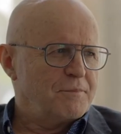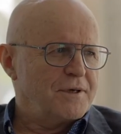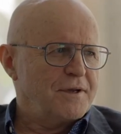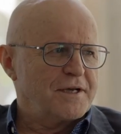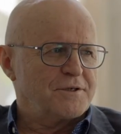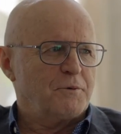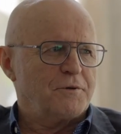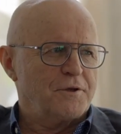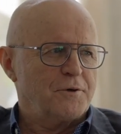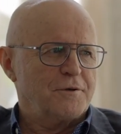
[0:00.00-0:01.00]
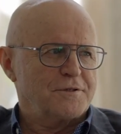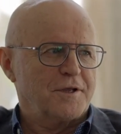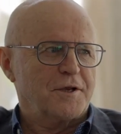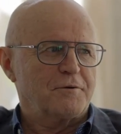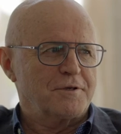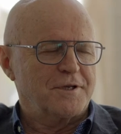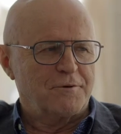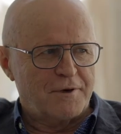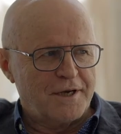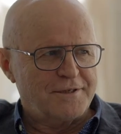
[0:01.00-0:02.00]
but actually what they're doing is they're
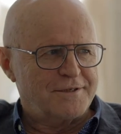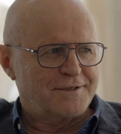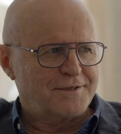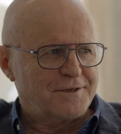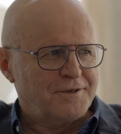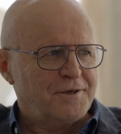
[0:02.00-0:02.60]
increasing rates